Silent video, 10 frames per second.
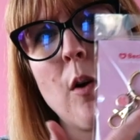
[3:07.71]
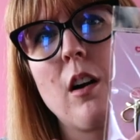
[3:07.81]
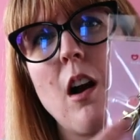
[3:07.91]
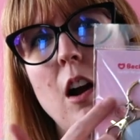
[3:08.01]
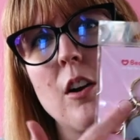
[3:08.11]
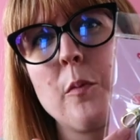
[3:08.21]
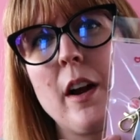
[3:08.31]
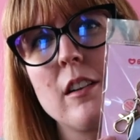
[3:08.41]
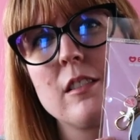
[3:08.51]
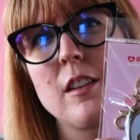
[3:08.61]
more
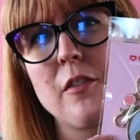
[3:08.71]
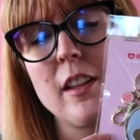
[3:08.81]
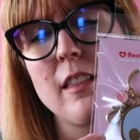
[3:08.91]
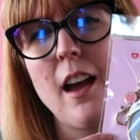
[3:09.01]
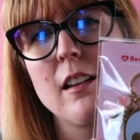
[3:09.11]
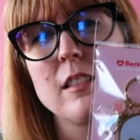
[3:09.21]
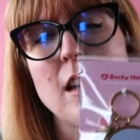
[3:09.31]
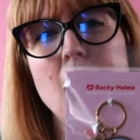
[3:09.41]
hardware and stuff like that,